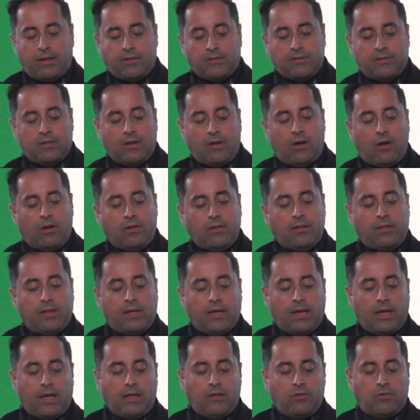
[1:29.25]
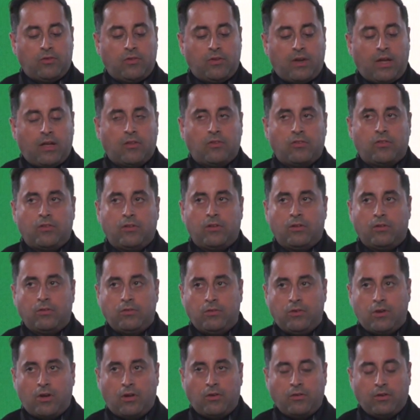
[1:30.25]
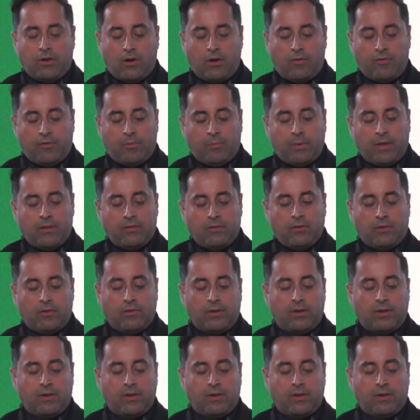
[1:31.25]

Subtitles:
as the only international non-governmental